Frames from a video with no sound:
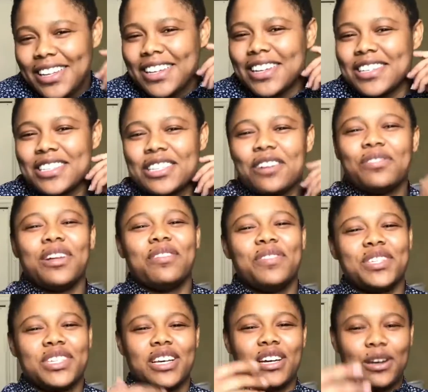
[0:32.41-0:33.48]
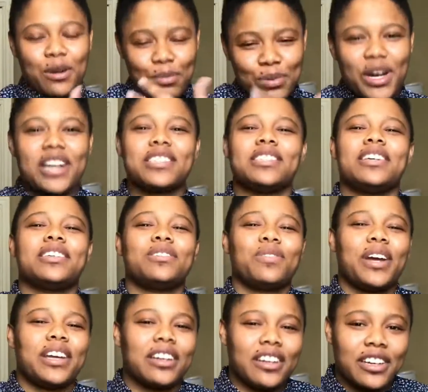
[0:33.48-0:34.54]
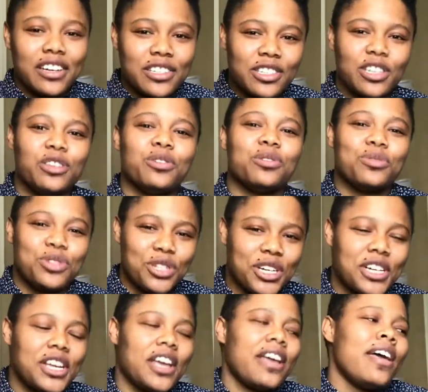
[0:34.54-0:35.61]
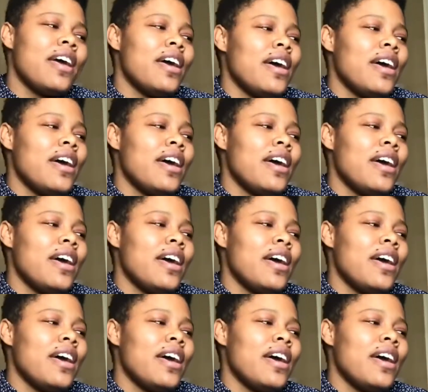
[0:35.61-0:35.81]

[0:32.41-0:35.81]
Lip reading: because self-love is a process, right, and a continual journey.